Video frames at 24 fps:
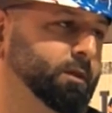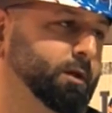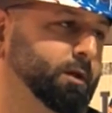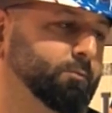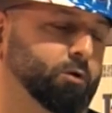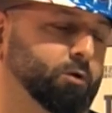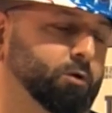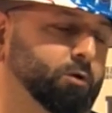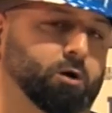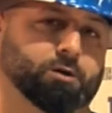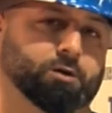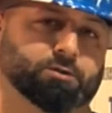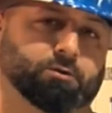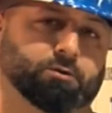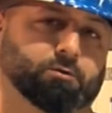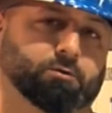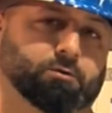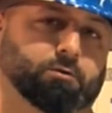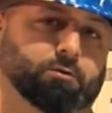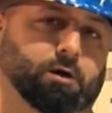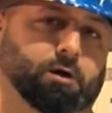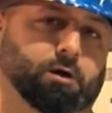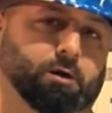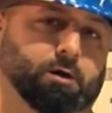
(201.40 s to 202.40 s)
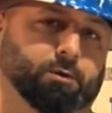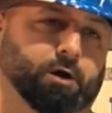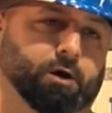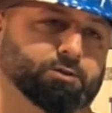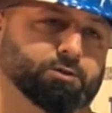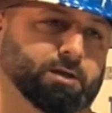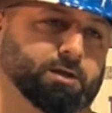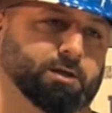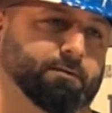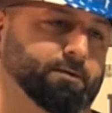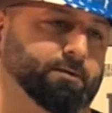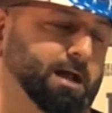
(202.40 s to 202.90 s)
And we
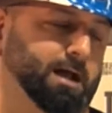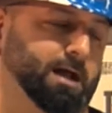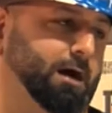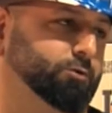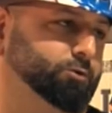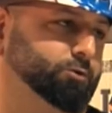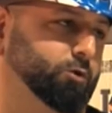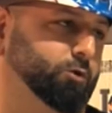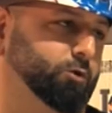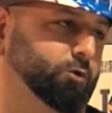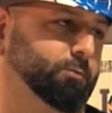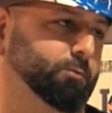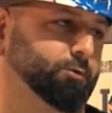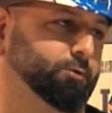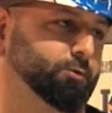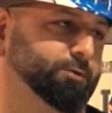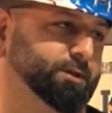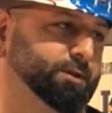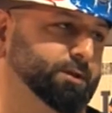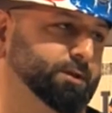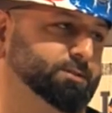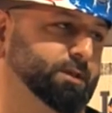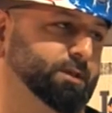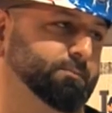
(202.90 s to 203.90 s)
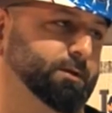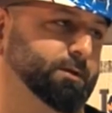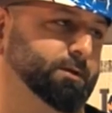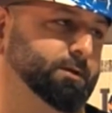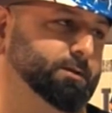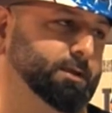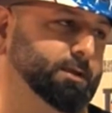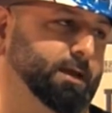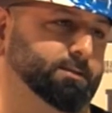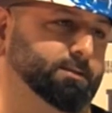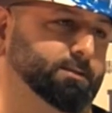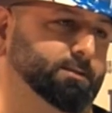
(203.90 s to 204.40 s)
also have an outdoor booth exhibit
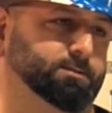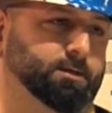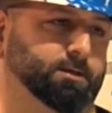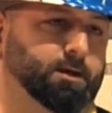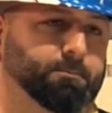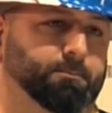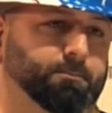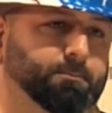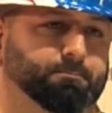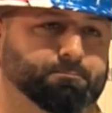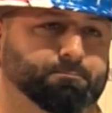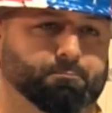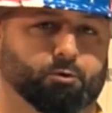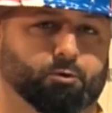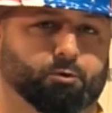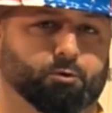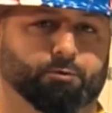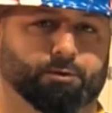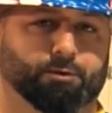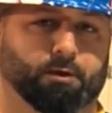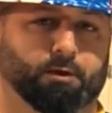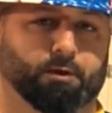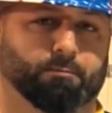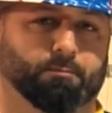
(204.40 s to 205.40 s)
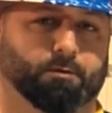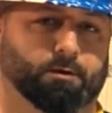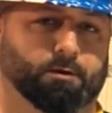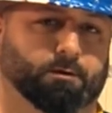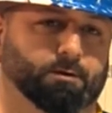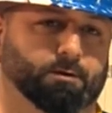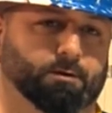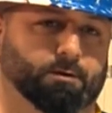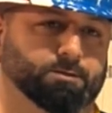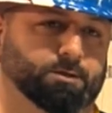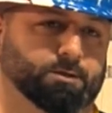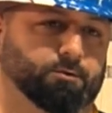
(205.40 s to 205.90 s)
at booth number
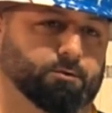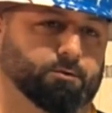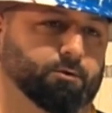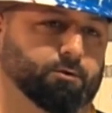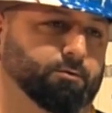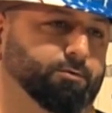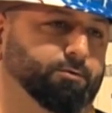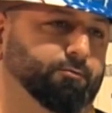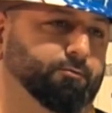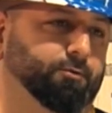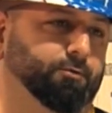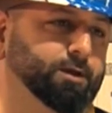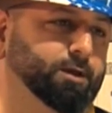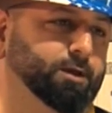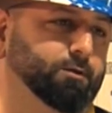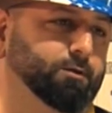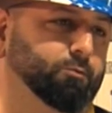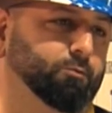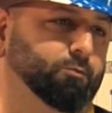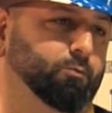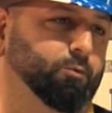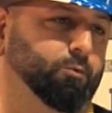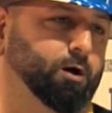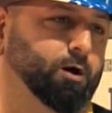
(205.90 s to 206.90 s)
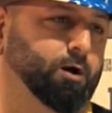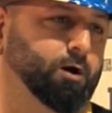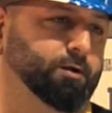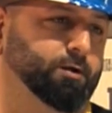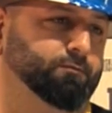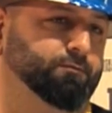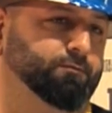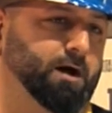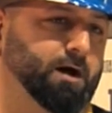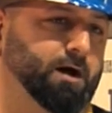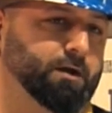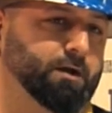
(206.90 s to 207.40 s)

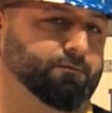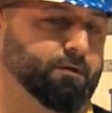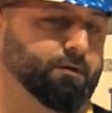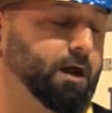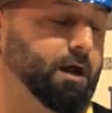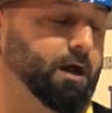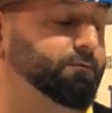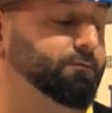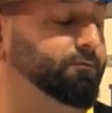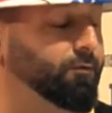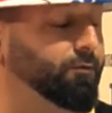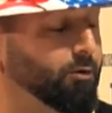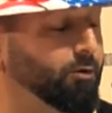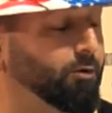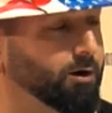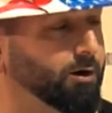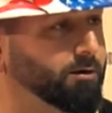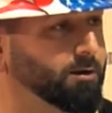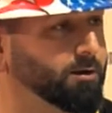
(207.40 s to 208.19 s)
031554.